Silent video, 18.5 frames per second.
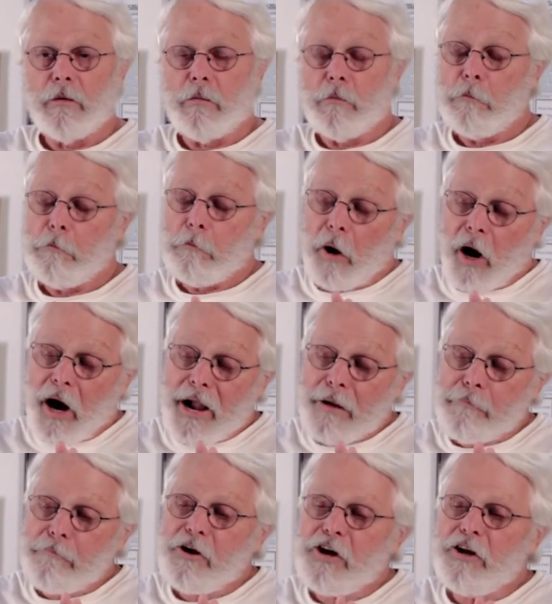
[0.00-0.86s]
My
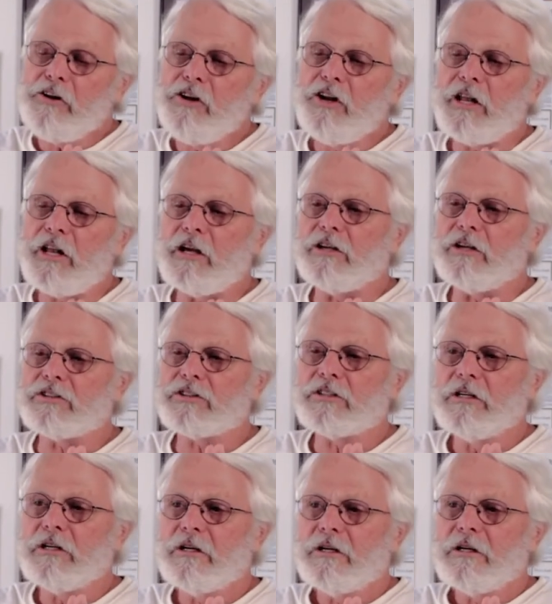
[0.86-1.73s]
opinion
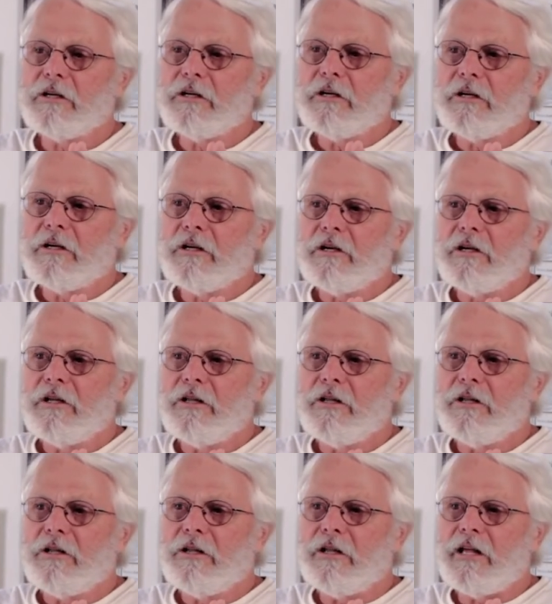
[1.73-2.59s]
is,
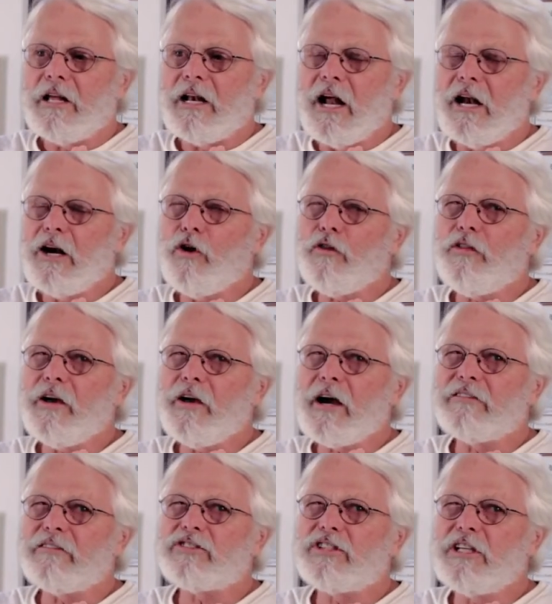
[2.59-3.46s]
and I don't think
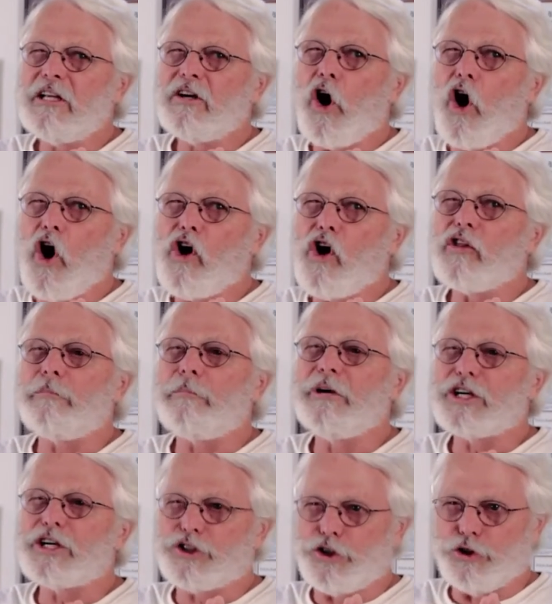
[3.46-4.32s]
I've seen all the
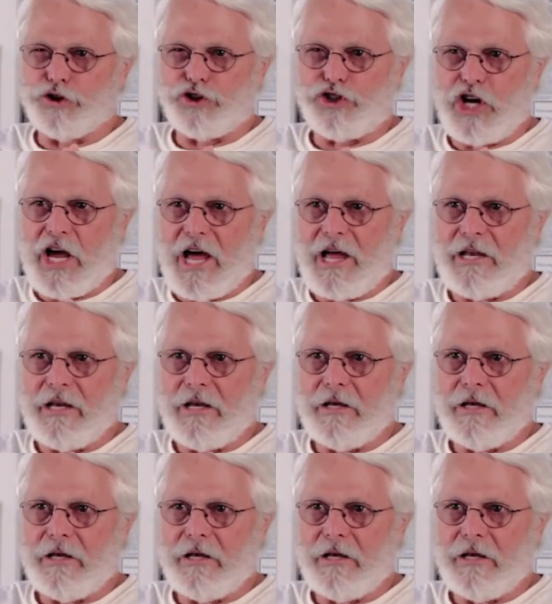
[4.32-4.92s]
pictures yet,